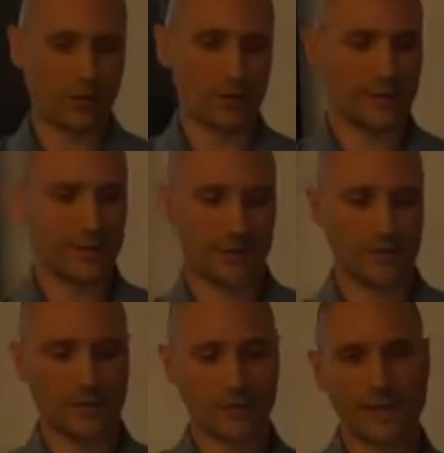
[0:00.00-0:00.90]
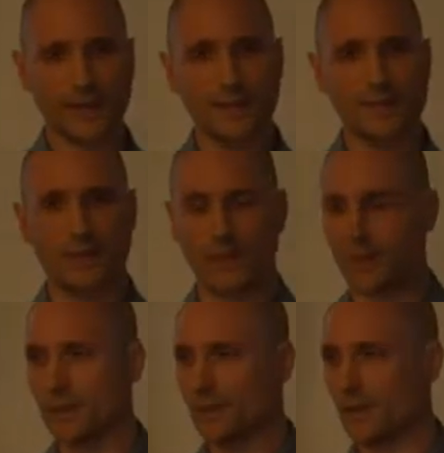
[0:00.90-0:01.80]
called stealth addresses,
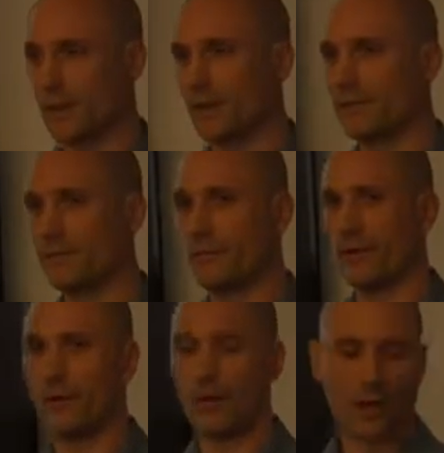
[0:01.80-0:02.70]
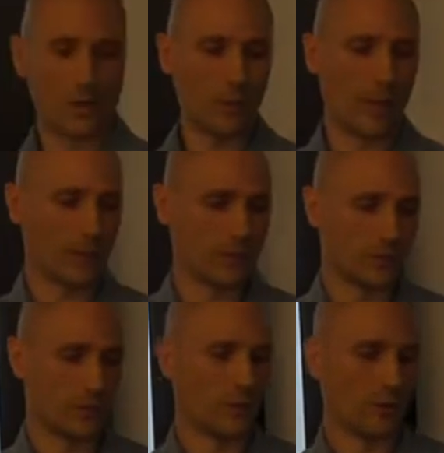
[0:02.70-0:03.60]
which is a kind of way
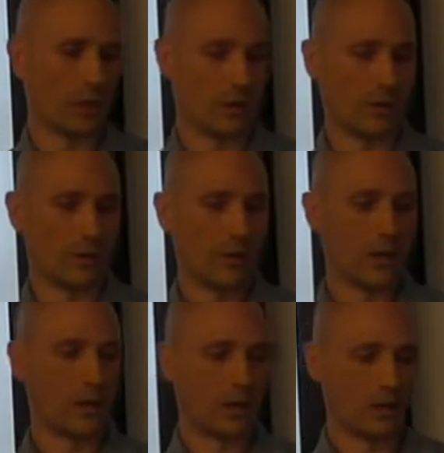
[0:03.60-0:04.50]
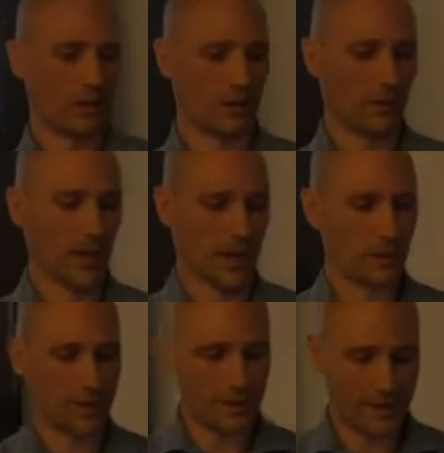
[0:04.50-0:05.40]
to
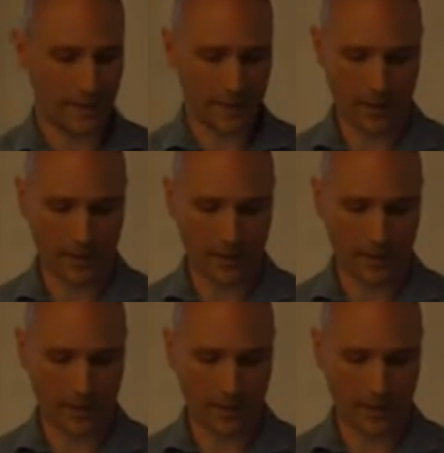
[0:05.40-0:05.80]
encrypt